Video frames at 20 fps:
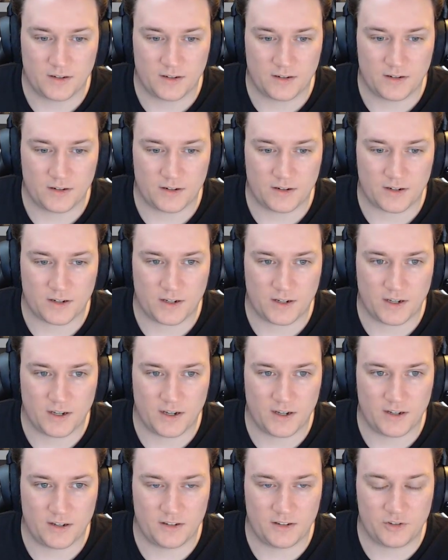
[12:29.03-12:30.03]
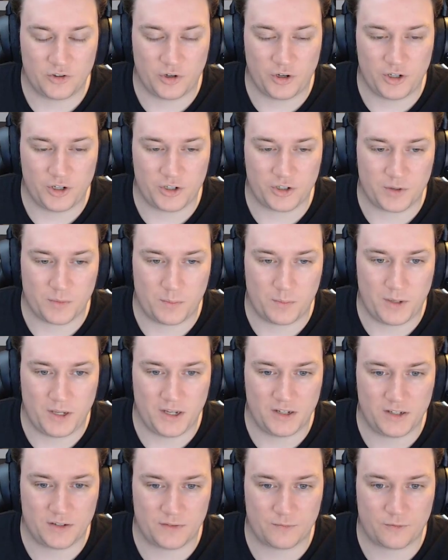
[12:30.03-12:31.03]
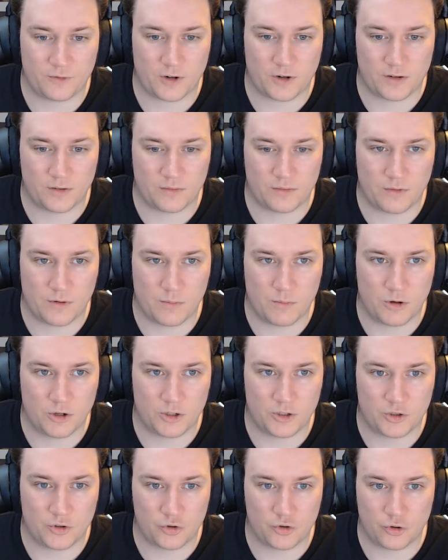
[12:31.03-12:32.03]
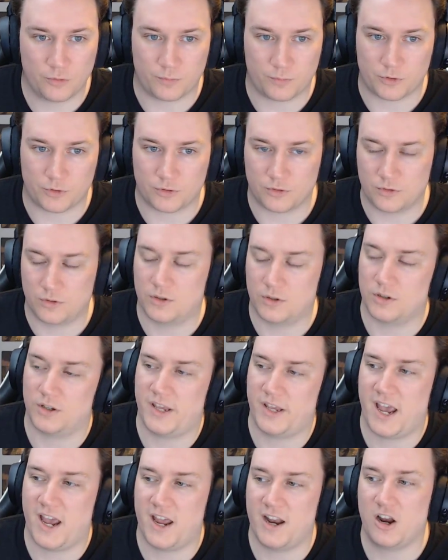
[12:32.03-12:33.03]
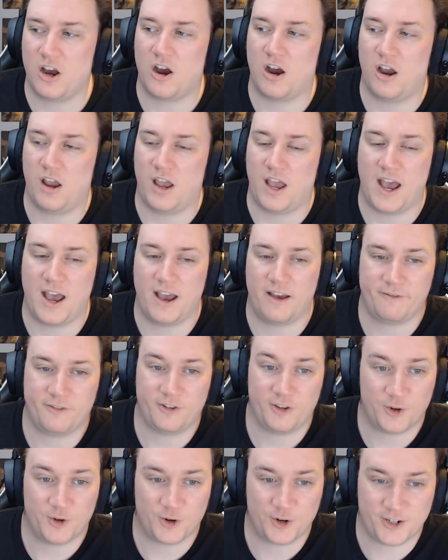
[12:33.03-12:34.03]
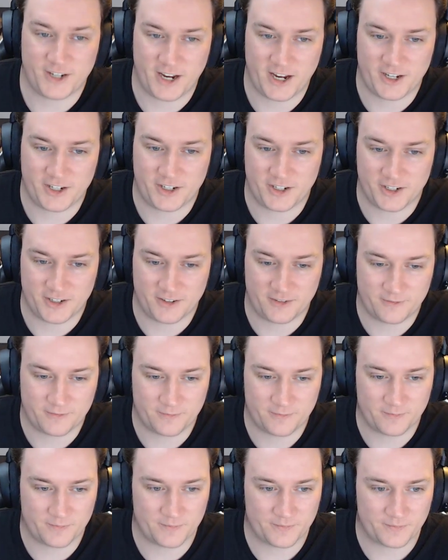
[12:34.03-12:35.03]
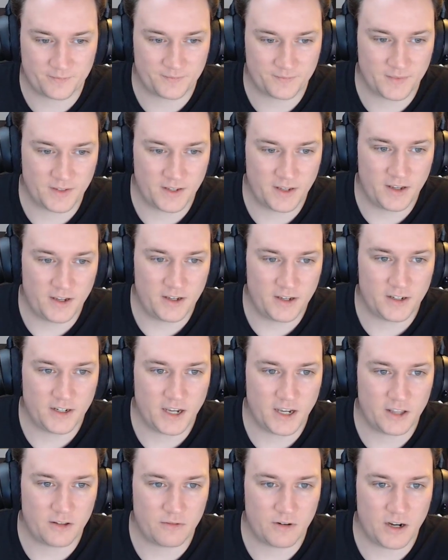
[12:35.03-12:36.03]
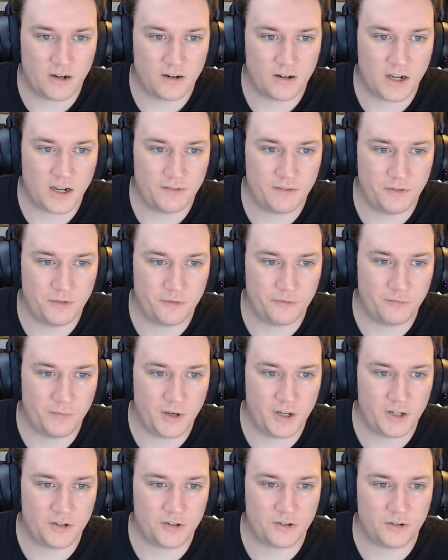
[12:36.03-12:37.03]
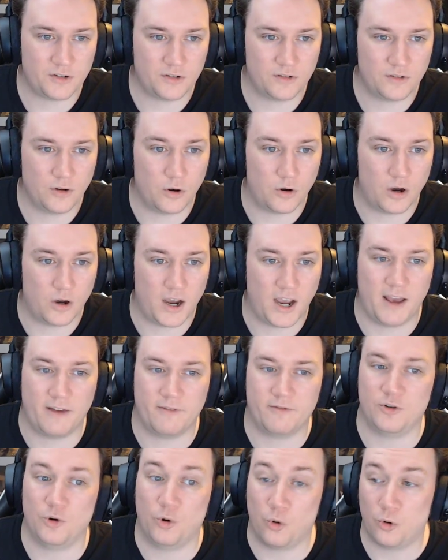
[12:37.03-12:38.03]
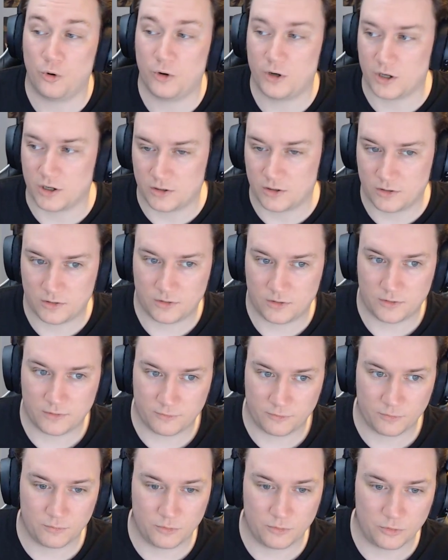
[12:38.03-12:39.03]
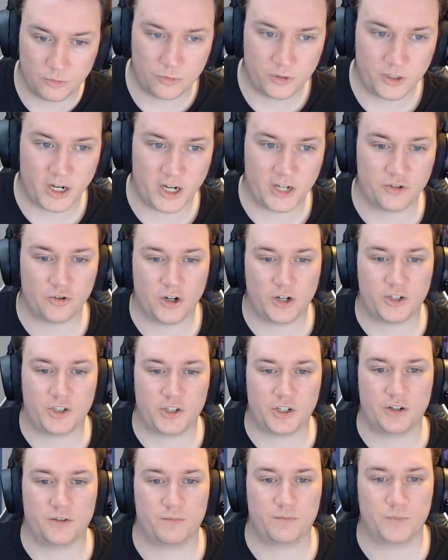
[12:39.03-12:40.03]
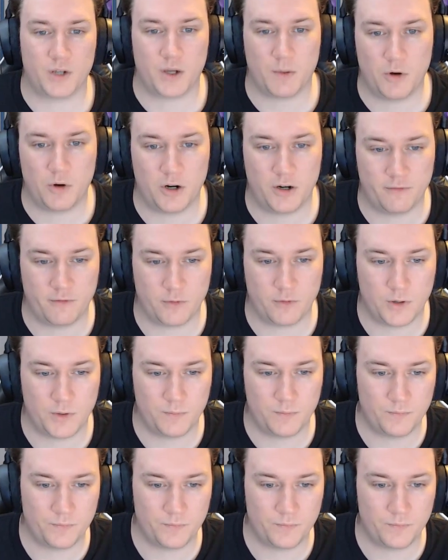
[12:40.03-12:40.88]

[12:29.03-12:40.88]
Okay, so he just appears in front of the robots. Troops, can I have your attention? Gather round, I have information. Oh, I have an order from Lord Yasratcha. Come on, everyone.